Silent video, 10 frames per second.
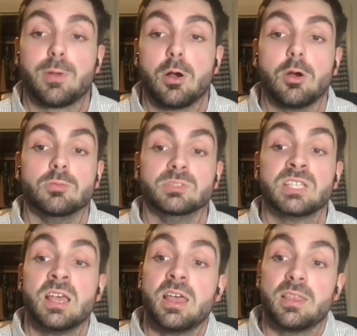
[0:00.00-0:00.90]

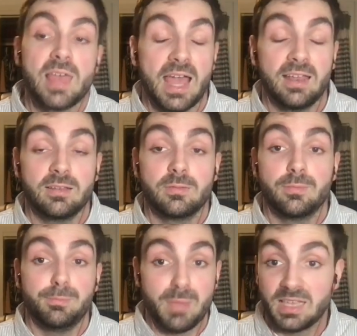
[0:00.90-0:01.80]
Mahomes, that
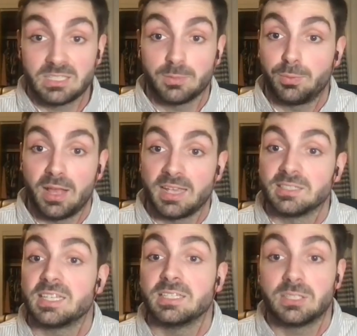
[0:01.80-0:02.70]
makes the
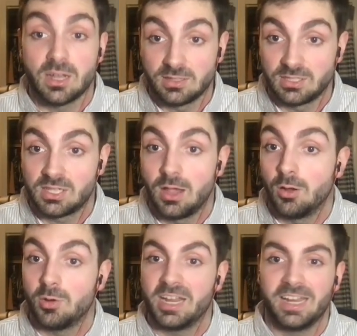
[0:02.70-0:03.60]
plays. He's done
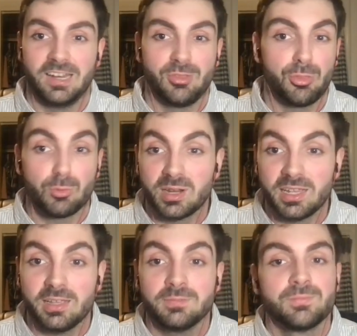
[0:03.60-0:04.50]
so in
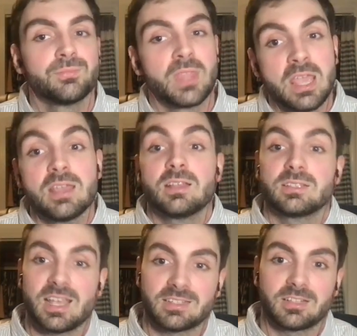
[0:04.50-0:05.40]
three,
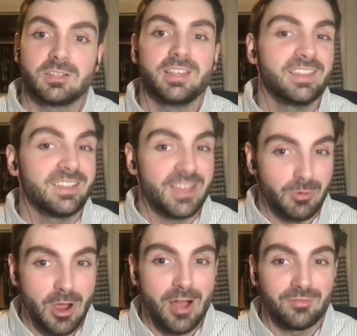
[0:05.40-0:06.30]
technically they
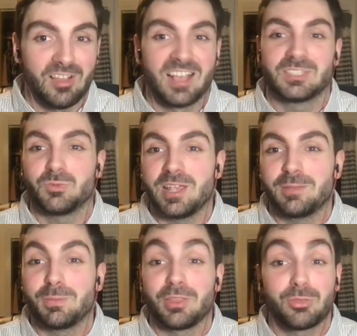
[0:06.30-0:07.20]
were off last week,
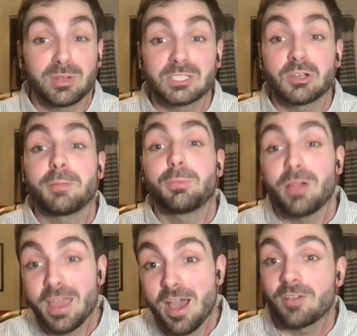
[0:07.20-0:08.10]
but three straight
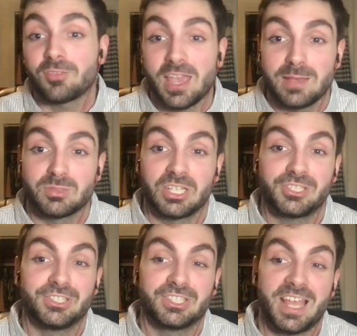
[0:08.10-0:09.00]
playoff games, I
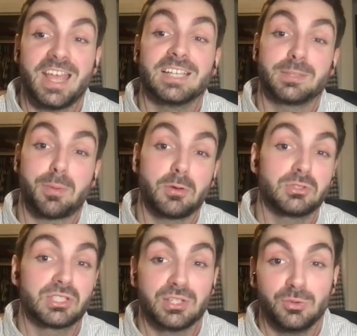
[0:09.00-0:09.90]
should say, as
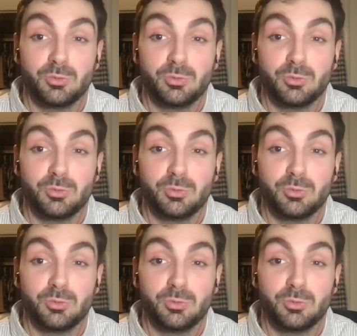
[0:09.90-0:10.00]
opposed to